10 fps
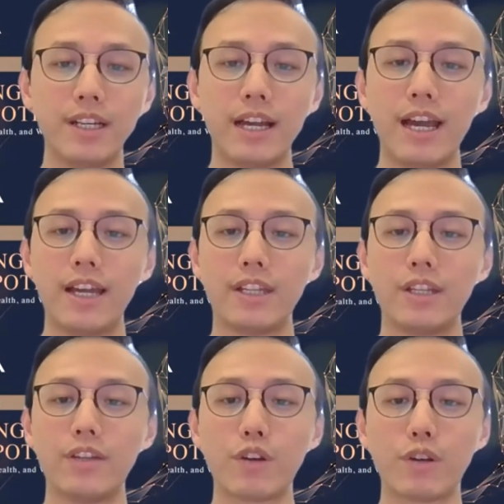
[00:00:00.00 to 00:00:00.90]

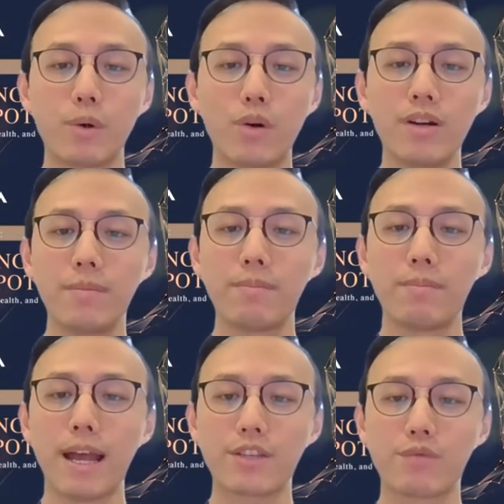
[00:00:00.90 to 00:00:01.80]
And furthermore,
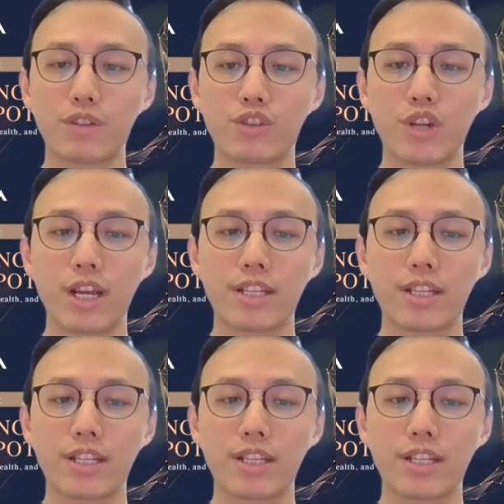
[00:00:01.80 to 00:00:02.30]
Matt will share